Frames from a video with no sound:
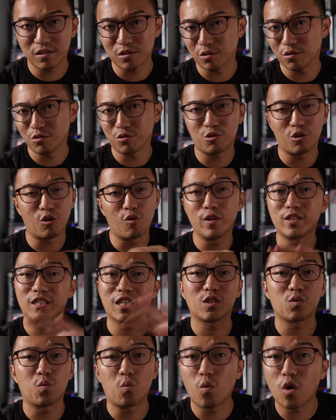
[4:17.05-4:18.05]
so you could always
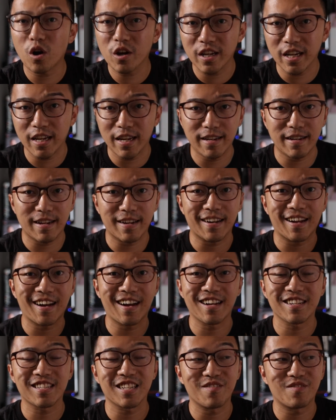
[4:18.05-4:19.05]
just walk in and
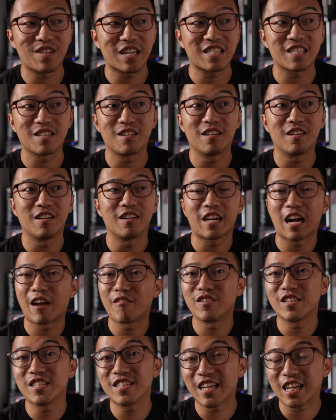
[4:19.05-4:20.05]
ask if there's a
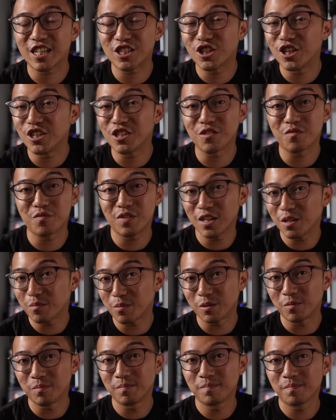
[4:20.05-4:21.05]
currency exchange available.